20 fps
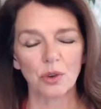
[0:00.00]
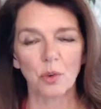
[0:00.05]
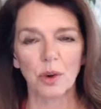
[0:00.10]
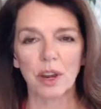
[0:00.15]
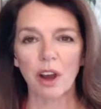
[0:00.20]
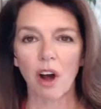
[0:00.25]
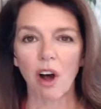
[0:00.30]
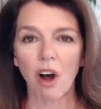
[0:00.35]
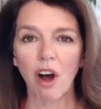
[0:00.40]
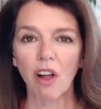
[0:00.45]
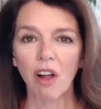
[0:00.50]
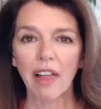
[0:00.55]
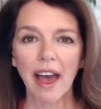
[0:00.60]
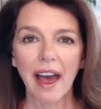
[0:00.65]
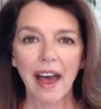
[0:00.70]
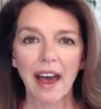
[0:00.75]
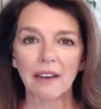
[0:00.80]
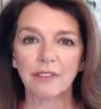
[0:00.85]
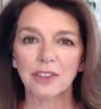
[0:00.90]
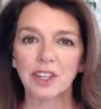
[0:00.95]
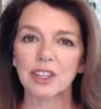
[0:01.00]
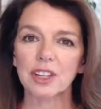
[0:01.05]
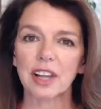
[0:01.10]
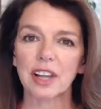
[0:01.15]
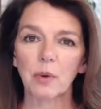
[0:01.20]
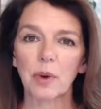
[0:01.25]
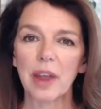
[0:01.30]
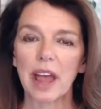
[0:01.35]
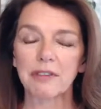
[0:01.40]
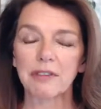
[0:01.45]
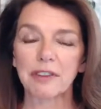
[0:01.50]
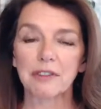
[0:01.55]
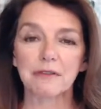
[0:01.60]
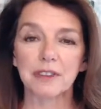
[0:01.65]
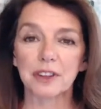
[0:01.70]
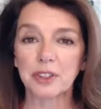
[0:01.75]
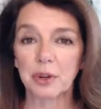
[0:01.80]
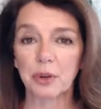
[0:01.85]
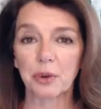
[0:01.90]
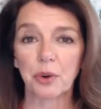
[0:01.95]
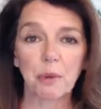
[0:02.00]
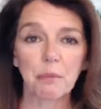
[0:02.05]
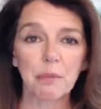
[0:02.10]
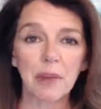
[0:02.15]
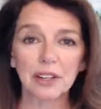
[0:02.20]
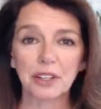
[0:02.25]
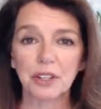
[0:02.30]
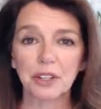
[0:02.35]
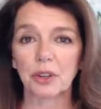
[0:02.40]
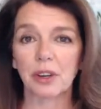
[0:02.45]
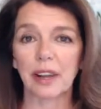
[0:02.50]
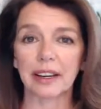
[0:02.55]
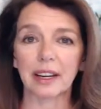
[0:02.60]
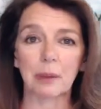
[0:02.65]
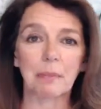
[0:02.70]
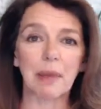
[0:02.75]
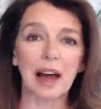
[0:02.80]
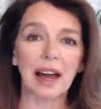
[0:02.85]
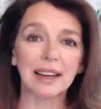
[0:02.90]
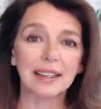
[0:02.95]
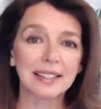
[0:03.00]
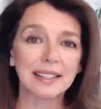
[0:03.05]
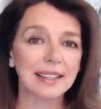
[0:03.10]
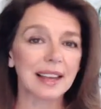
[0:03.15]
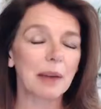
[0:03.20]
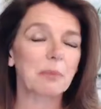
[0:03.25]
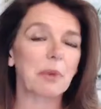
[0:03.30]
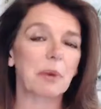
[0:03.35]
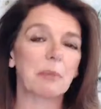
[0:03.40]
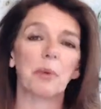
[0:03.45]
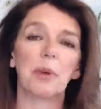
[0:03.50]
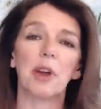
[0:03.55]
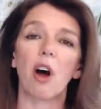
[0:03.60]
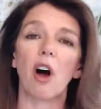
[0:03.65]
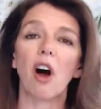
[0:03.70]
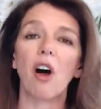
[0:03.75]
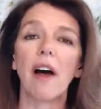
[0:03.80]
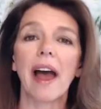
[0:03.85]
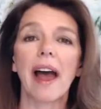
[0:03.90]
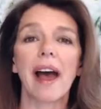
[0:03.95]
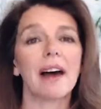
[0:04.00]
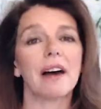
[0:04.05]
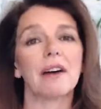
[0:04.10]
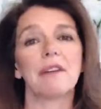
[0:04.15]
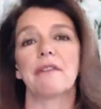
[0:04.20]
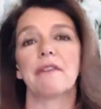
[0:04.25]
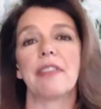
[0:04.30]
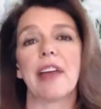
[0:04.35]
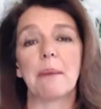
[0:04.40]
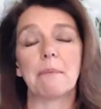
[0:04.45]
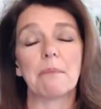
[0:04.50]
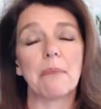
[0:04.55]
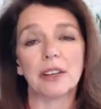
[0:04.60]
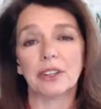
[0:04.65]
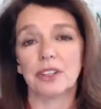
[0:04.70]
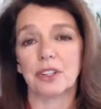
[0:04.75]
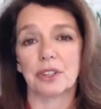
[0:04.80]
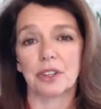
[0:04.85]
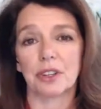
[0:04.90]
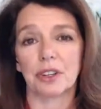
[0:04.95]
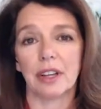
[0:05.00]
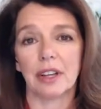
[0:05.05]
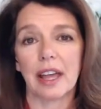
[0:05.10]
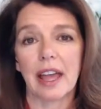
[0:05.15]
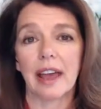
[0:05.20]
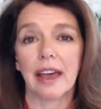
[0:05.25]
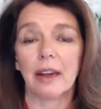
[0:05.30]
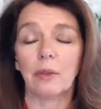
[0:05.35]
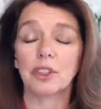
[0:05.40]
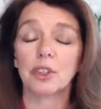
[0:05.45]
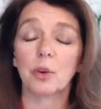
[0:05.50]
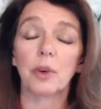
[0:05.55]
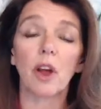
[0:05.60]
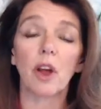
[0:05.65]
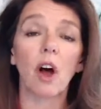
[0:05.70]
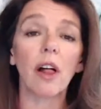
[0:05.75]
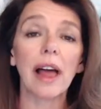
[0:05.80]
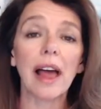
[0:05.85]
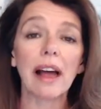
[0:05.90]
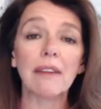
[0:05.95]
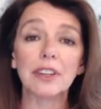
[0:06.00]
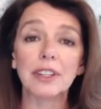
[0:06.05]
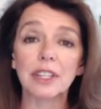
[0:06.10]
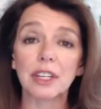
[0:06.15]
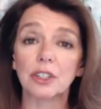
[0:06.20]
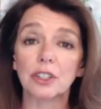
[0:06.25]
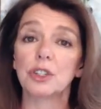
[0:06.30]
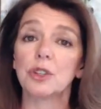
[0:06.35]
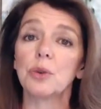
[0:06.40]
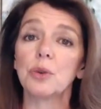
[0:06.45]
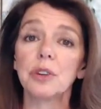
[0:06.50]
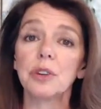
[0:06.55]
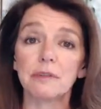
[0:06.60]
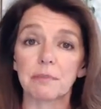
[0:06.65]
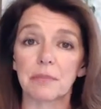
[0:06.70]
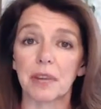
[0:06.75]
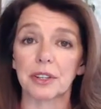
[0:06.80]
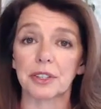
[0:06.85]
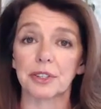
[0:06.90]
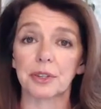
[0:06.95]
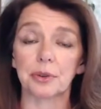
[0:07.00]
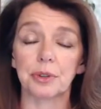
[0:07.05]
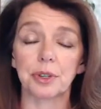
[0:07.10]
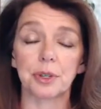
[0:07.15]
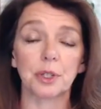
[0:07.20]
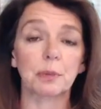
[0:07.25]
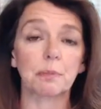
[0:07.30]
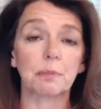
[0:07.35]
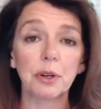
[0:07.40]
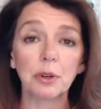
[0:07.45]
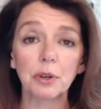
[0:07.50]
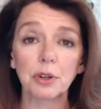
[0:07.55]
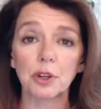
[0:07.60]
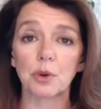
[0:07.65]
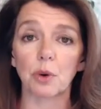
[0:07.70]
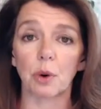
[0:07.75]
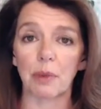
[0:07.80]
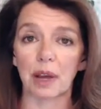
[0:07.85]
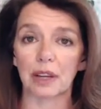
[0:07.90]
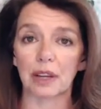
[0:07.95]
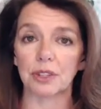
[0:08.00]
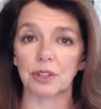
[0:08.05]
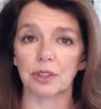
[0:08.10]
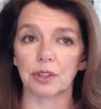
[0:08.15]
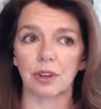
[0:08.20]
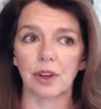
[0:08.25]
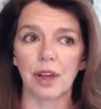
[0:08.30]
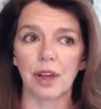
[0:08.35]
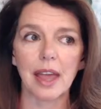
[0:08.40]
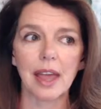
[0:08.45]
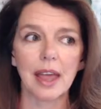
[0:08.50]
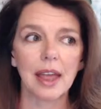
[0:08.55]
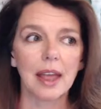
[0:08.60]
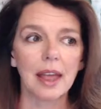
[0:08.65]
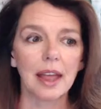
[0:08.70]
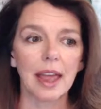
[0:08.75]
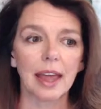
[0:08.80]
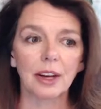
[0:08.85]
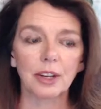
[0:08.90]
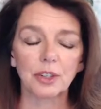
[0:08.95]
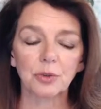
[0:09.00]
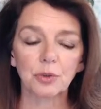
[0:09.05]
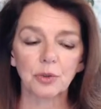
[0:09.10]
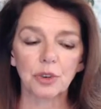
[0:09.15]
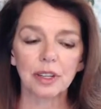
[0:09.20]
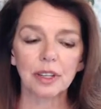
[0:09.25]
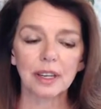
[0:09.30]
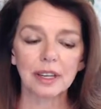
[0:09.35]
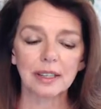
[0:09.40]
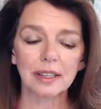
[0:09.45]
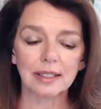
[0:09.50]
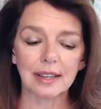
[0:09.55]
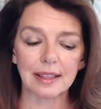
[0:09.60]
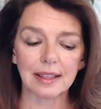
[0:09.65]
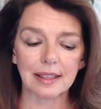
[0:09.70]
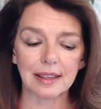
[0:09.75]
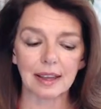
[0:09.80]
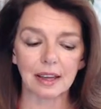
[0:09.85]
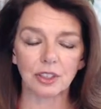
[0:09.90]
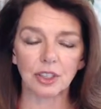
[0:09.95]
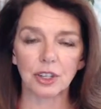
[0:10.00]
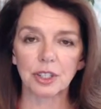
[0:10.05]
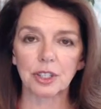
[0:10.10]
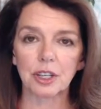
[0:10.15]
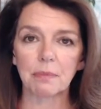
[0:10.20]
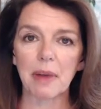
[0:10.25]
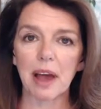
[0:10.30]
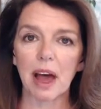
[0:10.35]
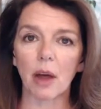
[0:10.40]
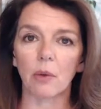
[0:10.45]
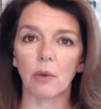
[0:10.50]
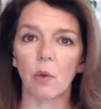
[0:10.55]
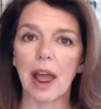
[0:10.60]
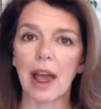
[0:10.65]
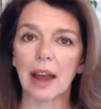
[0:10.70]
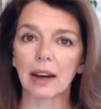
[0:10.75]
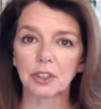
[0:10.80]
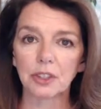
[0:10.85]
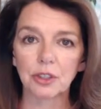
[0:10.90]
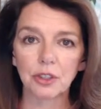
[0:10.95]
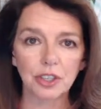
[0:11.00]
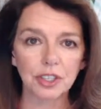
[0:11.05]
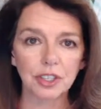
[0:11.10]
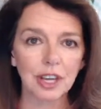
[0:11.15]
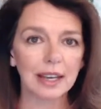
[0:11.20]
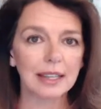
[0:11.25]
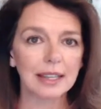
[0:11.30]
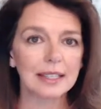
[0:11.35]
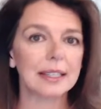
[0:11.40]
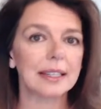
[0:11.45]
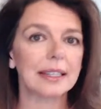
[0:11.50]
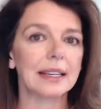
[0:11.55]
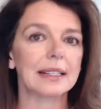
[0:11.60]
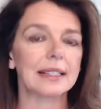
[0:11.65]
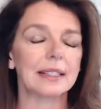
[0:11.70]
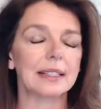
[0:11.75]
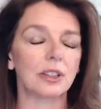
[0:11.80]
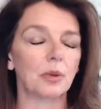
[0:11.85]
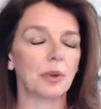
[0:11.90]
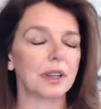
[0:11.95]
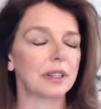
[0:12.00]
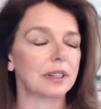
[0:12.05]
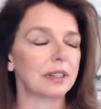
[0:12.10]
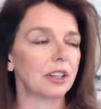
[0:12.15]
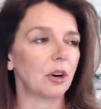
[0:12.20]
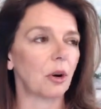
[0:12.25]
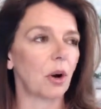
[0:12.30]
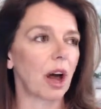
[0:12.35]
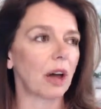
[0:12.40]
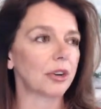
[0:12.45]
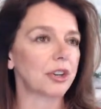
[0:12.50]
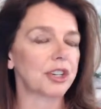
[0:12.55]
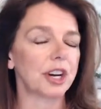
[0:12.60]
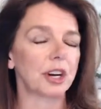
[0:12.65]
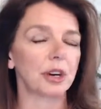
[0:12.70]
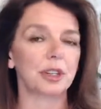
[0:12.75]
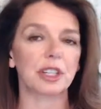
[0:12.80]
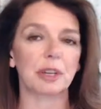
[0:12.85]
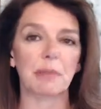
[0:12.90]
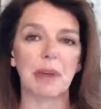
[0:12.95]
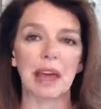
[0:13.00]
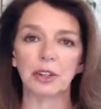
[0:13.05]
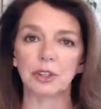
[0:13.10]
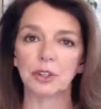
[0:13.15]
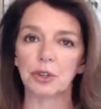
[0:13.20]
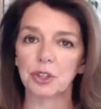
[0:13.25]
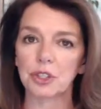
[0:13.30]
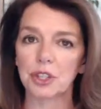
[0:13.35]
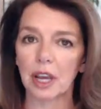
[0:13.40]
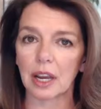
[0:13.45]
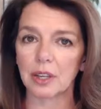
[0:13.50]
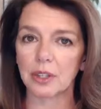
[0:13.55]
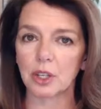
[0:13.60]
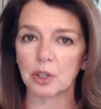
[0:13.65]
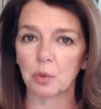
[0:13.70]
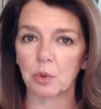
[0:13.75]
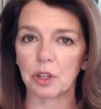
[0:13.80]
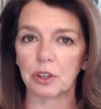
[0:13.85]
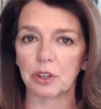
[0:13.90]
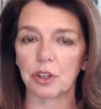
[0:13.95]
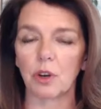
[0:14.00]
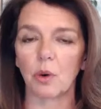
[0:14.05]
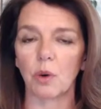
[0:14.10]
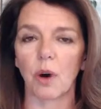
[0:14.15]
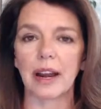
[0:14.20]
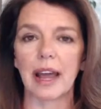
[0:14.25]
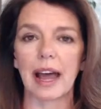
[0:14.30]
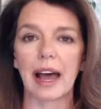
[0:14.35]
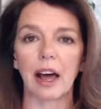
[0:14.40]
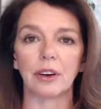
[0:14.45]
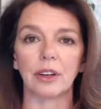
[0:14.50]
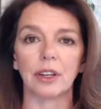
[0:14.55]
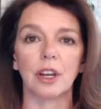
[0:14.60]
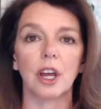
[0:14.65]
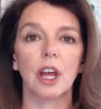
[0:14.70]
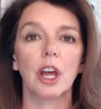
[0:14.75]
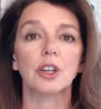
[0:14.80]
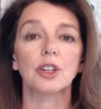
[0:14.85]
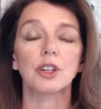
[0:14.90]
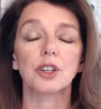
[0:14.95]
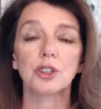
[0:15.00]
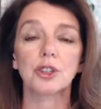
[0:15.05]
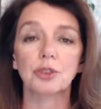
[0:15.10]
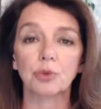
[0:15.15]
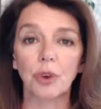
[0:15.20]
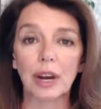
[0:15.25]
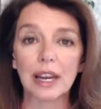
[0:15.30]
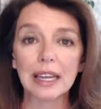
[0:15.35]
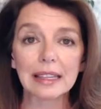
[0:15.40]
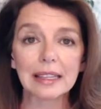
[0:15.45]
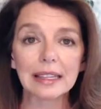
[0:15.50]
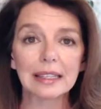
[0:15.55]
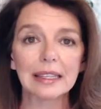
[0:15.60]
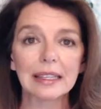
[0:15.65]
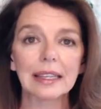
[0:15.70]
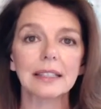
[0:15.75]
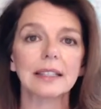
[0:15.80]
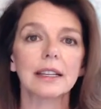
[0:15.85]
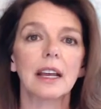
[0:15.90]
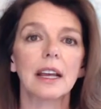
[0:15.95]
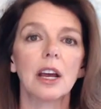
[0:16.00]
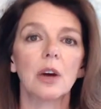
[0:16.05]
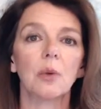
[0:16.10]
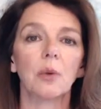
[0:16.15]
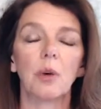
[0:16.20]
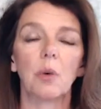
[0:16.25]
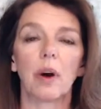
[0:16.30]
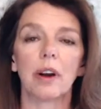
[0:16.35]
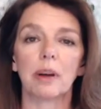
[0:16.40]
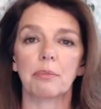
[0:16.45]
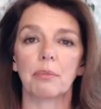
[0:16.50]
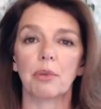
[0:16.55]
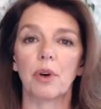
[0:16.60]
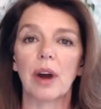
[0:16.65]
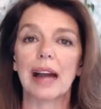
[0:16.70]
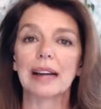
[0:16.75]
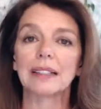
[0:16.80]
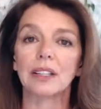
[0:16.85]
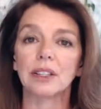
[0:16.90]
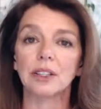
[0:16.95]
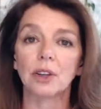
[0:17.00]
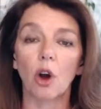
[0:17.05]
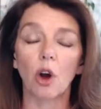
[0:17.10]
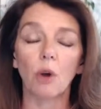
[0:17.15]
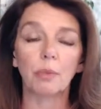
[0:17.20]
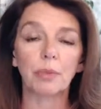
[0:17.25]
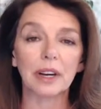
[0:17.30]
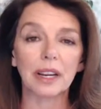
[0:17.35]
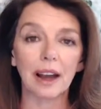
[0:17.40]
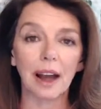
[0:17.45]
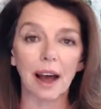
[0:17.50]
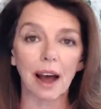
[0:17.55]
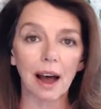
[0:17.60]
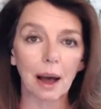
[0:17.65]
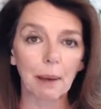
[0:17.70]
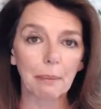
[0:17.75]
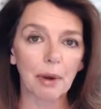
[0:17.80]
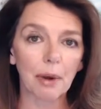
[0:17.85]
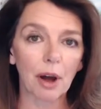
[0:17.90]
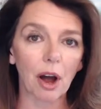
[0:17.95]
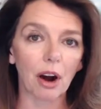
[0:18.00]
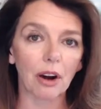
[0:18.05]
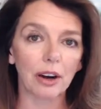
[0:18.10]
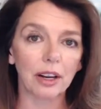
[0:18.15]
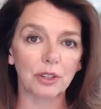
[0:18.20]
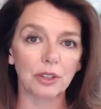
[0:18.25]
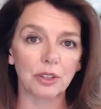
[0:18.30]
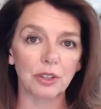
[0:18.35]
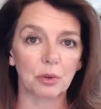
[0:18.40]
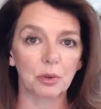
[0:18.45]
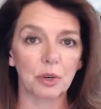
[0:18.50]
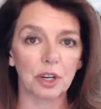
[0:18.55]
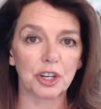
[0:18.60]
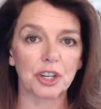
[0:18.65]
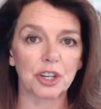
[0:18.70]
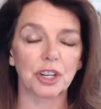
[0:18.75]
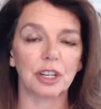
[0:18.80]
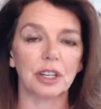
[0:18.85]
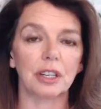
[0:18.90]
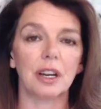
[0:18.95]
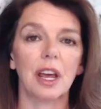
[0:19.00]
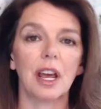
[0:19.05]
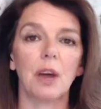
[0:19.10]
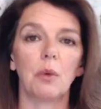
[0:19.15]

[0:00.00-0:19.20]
We all have, just like we have a physical muscle, like a bicep, we all have that muscle. And so we all have this intuitive muscle, this spiritual muscle. And it's really, Cynthia, just about exercising it, I'll share some exercises with you on how to strengthen it. We want to practice opening up our intuition.